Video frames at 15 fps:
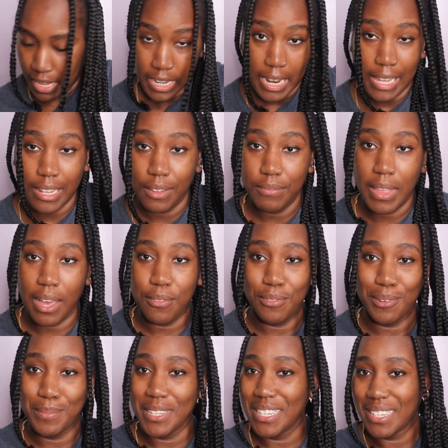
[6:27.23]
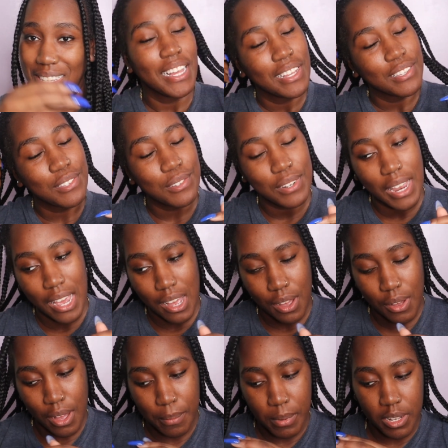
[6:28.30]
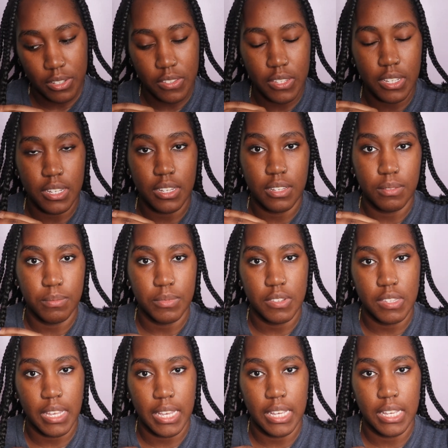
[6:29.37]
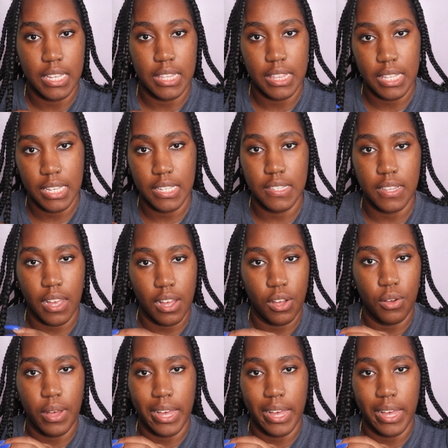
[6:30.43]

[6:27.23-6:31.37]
and I love that for me. So now I'm about to take these out.